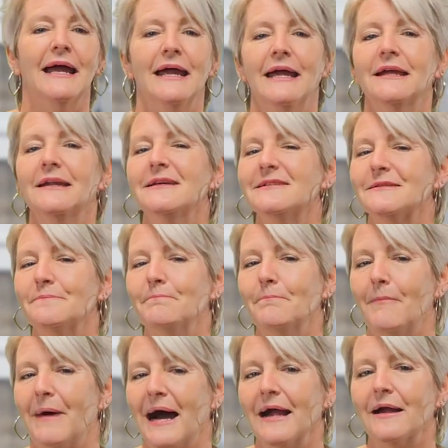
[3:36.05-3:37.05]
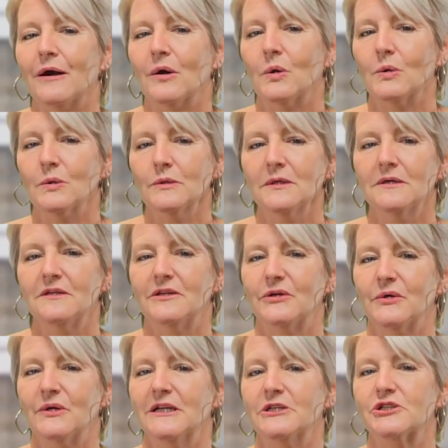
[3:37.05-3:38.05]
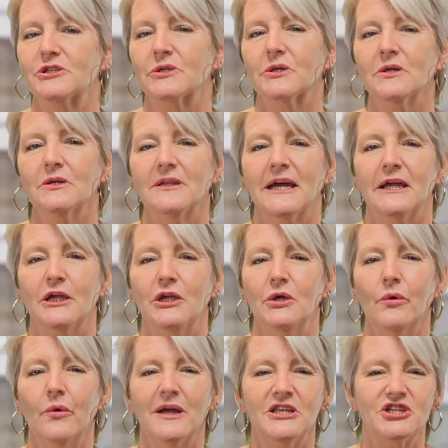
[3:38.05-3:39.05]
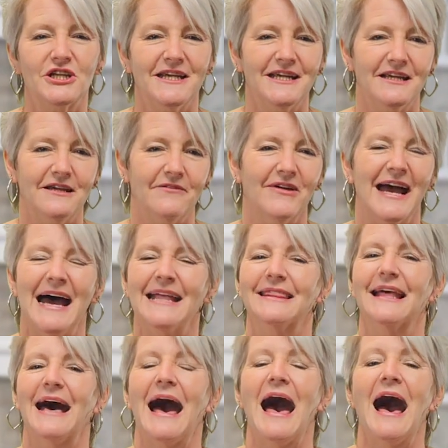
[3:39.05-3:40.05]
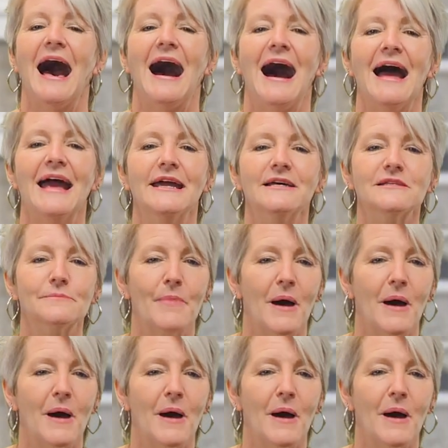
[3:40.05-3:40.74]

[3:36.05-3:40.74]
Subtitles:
It is my goal to ensure that you achieve the highest